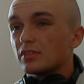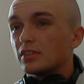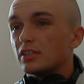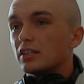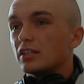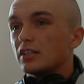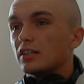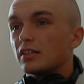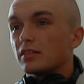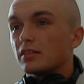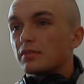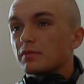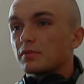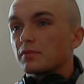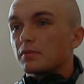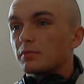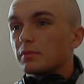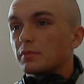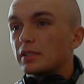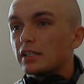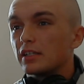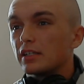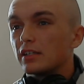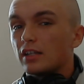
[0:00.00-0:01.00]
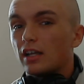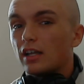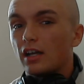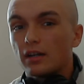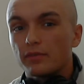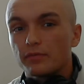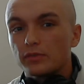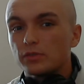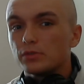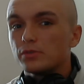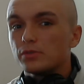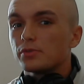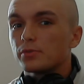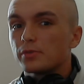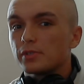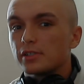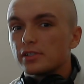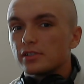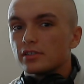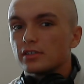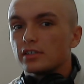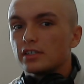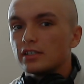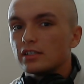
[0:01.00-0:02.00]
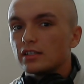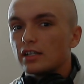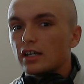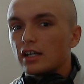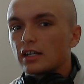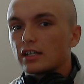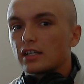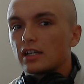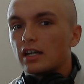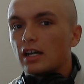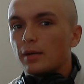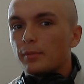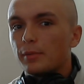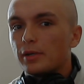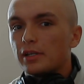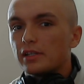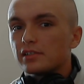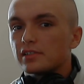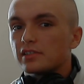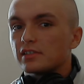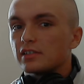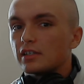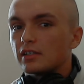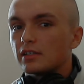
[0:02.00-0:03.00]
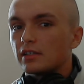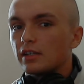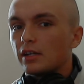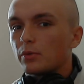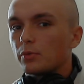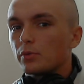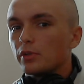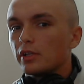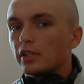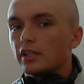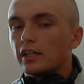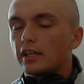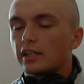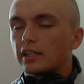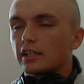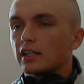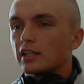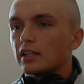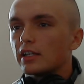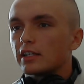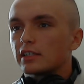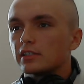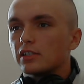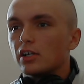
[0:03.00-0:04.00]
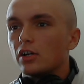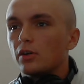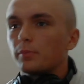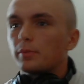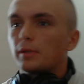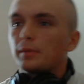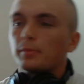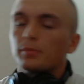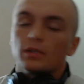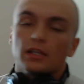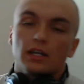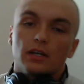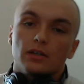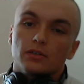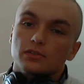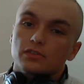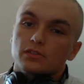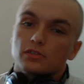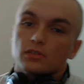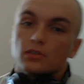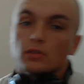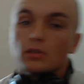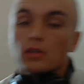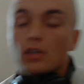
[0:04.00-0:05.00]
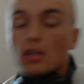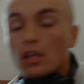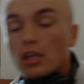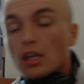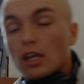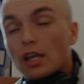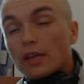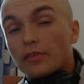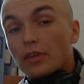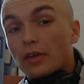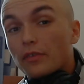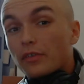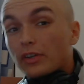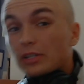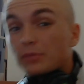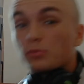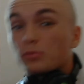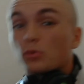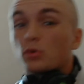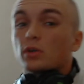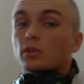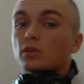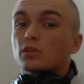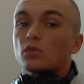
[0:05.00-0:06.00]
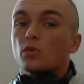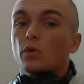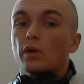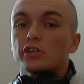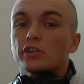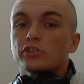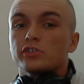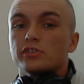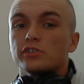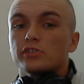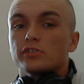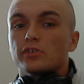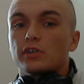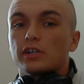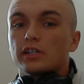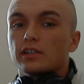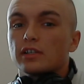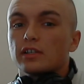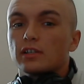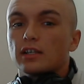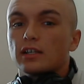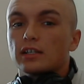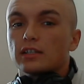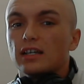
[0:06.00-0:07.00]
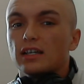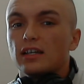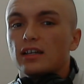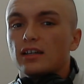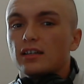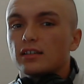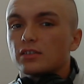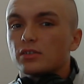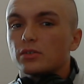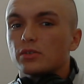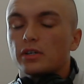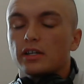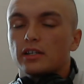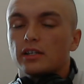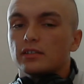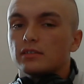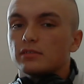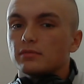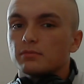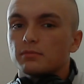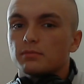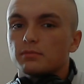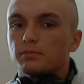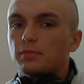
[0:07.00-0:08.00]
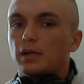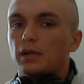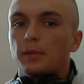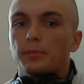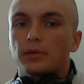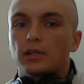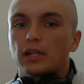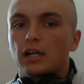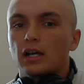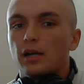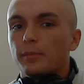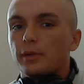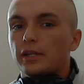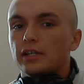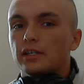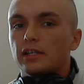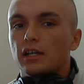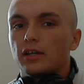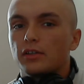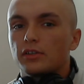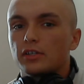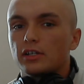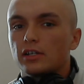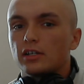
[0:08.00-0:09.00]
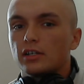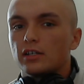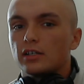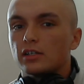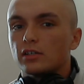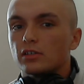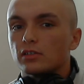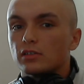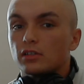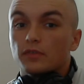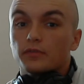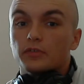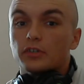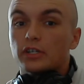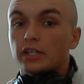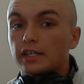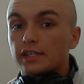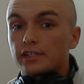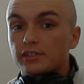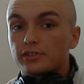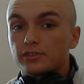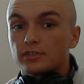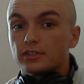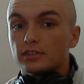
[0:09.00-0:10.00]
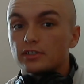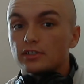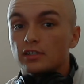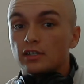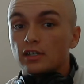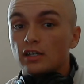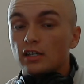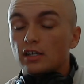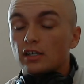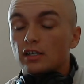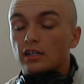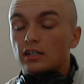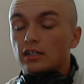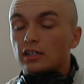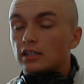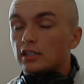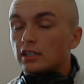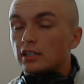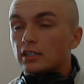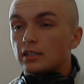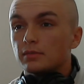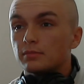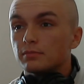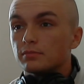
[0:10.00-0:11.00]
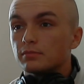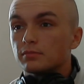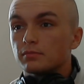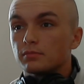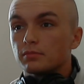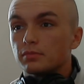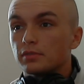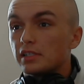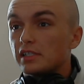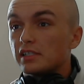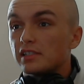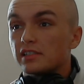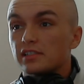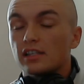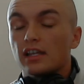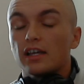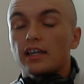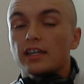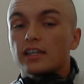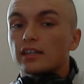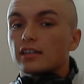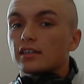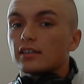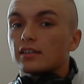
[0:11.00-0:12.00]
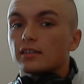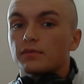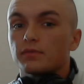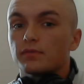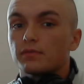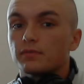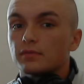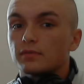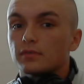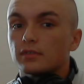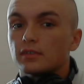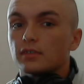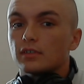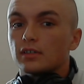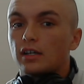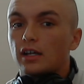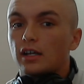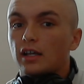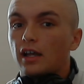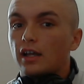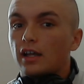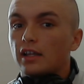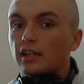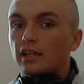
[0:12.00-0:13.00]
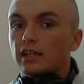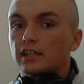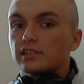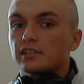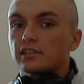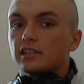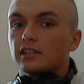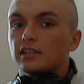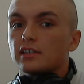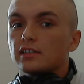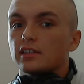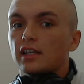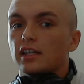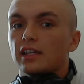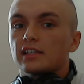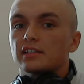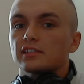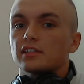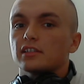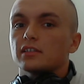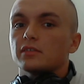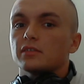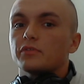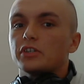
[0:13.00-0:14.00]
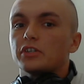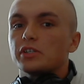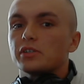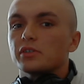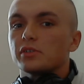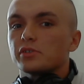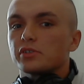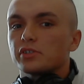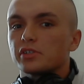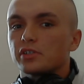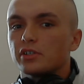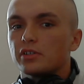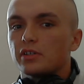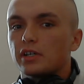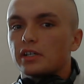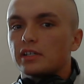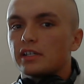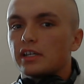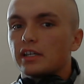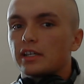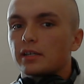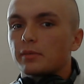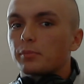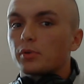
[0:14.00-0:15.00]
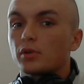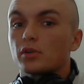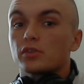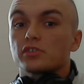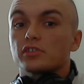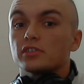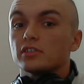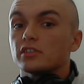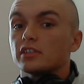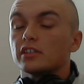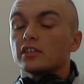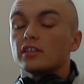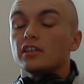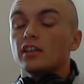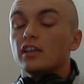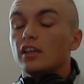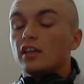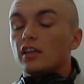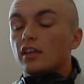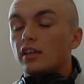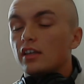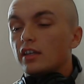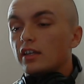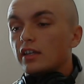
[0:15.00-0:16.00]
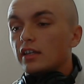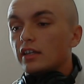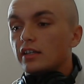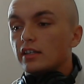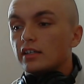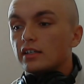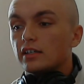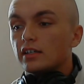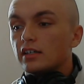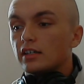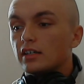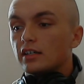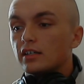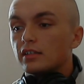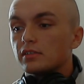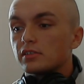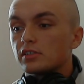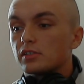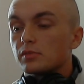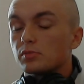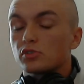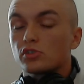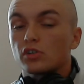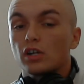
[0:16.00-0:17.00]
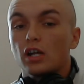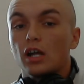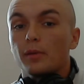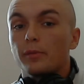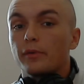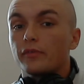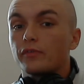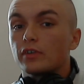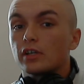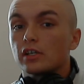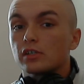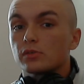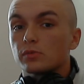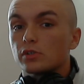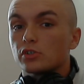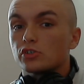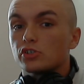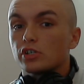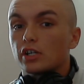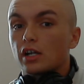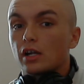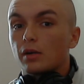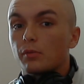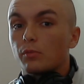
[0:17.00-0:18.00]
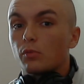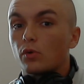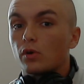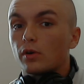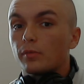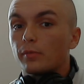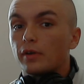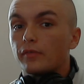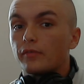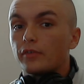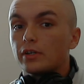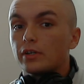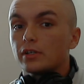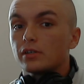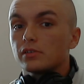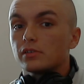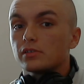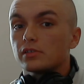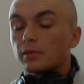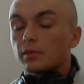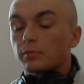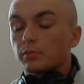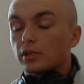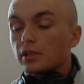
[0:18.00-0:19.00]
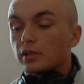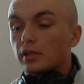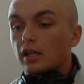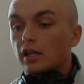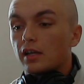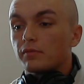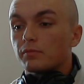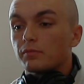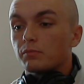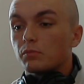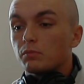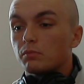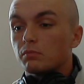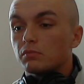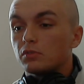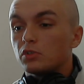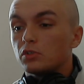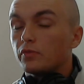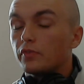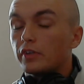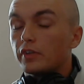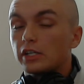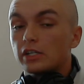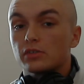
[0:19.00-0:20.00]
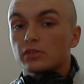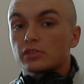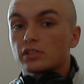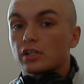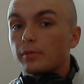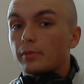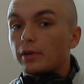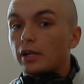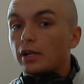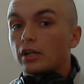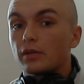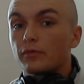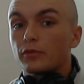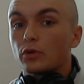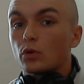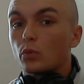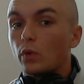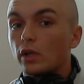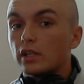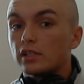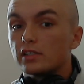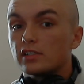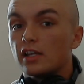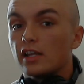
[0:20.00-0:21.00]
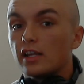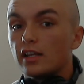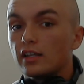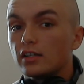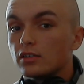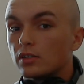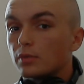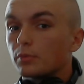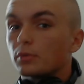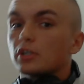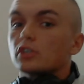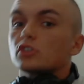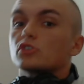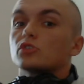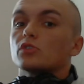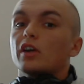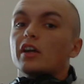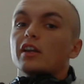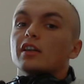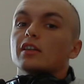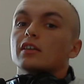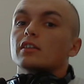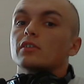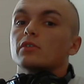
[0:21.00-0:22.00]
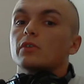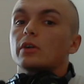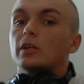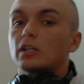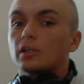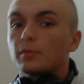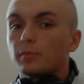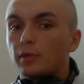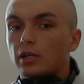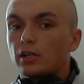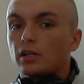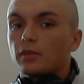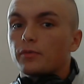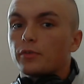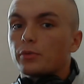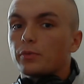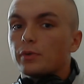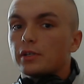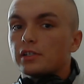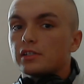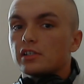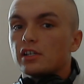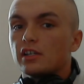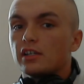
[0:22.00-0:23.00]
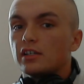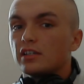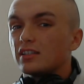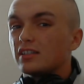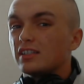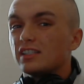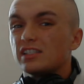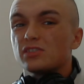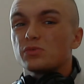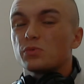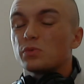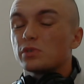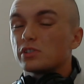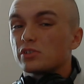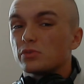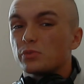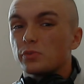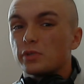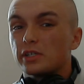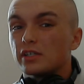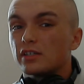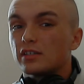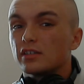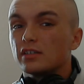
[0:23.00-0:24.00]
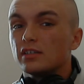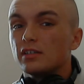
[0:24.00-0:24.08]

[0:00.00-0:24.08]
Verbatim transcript: Uh, been getting a lot of views recently, a lot of comments, and I, I really like it. I like to help people out. So if you have any more questions or anything like that, go ahead and pop a comment down there, and I'll love to answer it. Um, please like if I, I, like seeing likes on the videos. You know, I take it personally. And uh, subscribe if you guys want to check out more of my videos. I'm going to have new videos coming out every Wednesday. I'm going to try to crank them out every Wednesday, at least once a week.